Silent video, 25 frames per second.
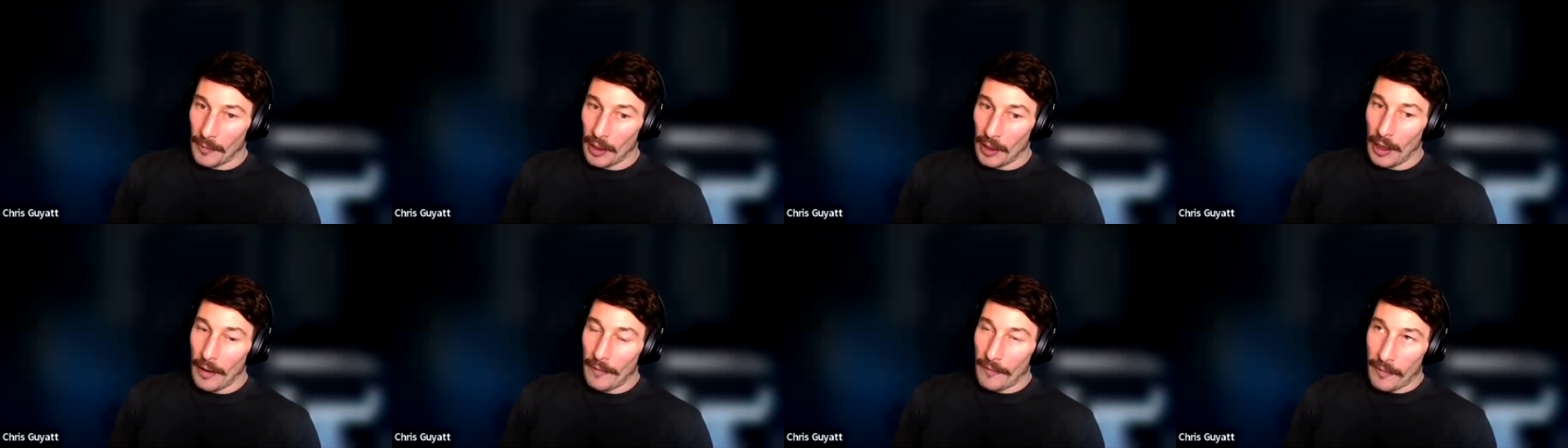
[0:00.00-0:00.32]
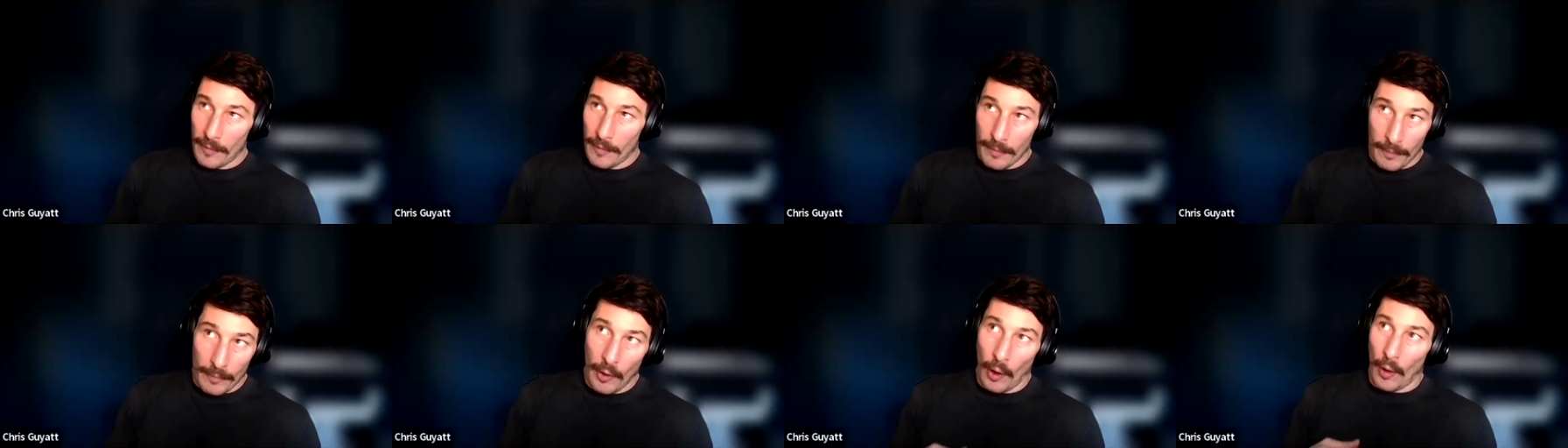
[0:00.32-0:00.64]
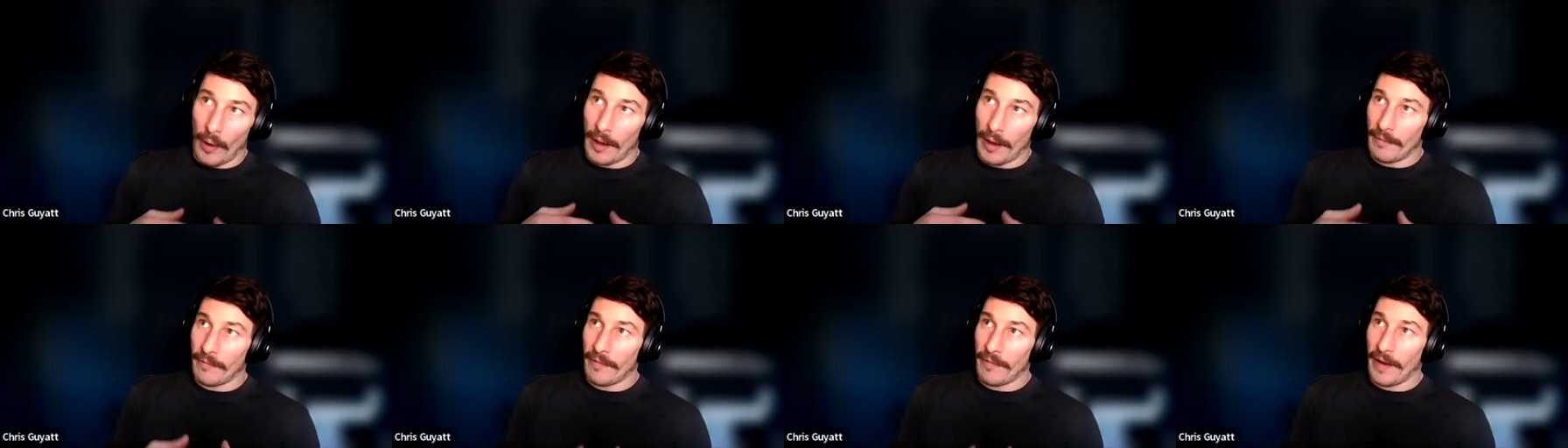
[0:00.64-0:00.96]
you know, from
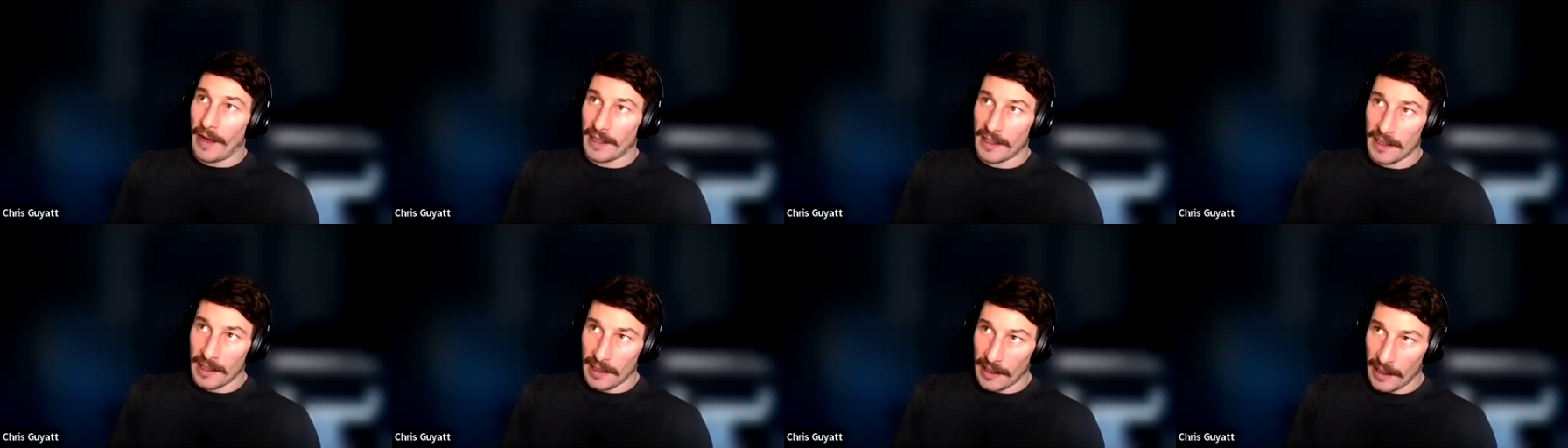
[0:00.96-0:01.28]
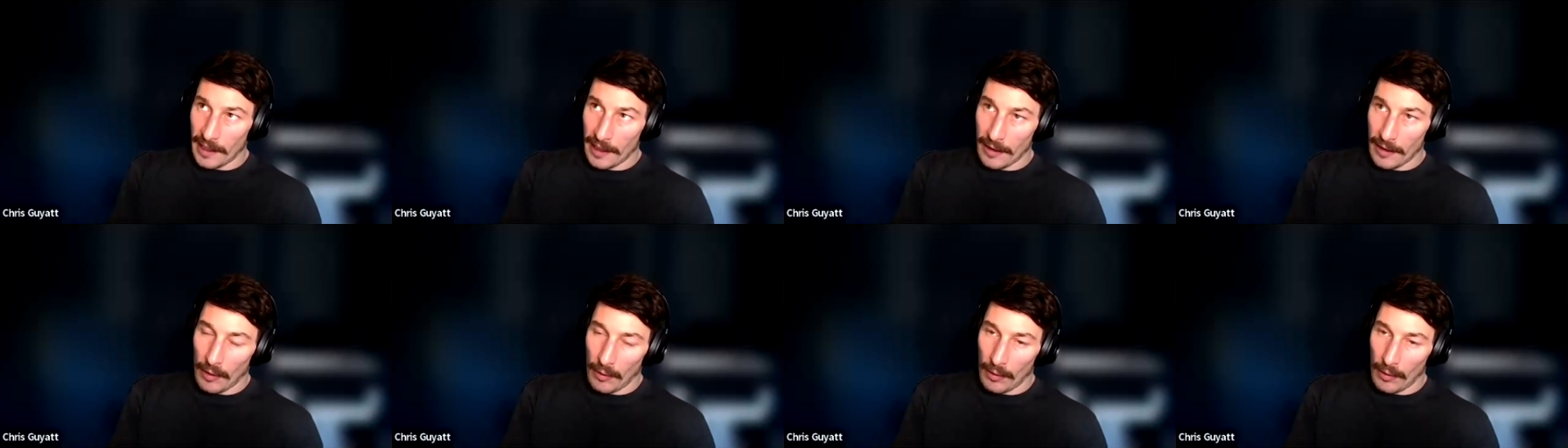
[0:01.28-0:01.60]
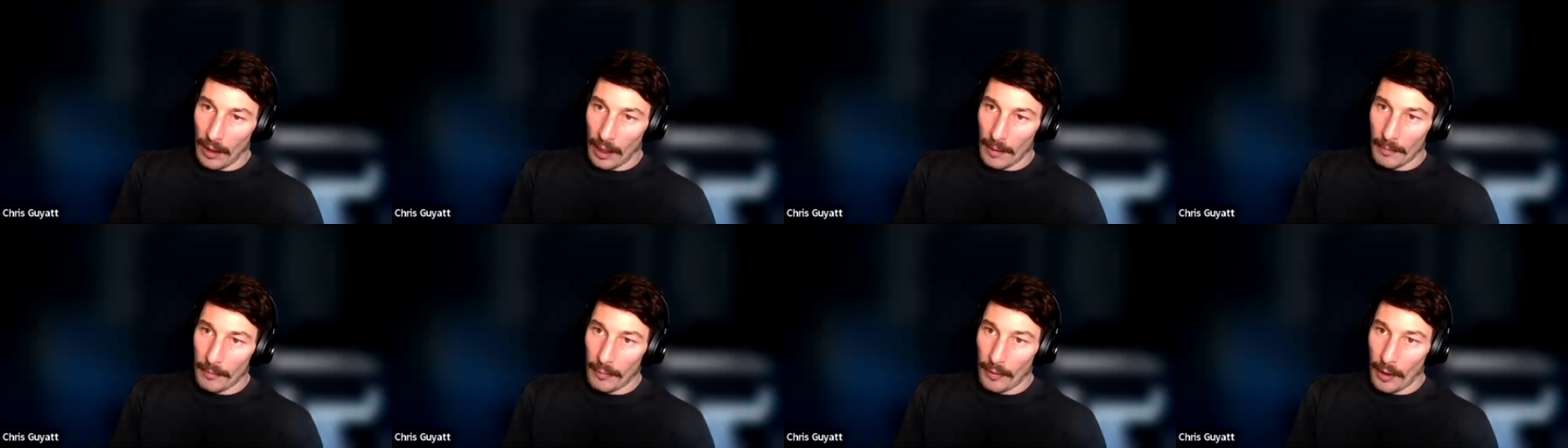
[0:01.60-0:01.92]
not investing in an
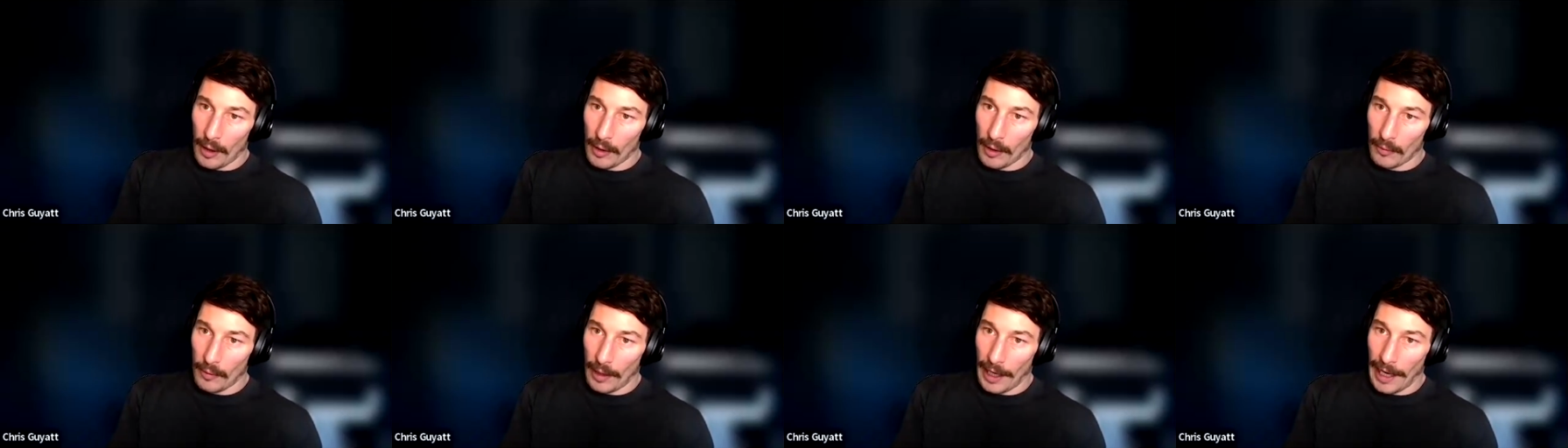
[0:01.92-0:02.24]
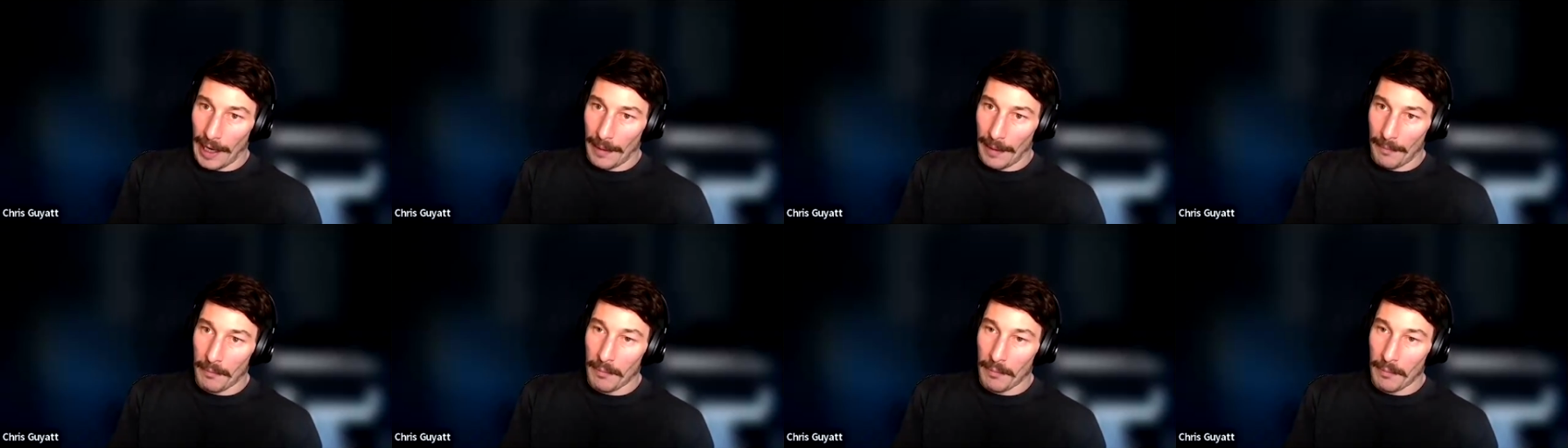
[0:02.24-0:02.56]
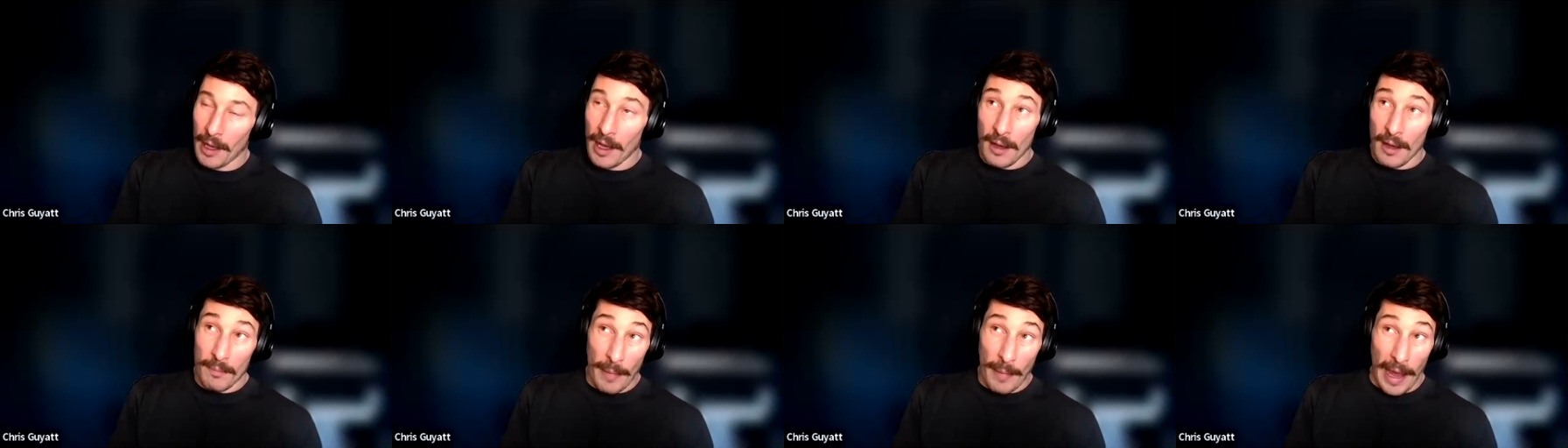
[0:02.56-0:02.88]
online program,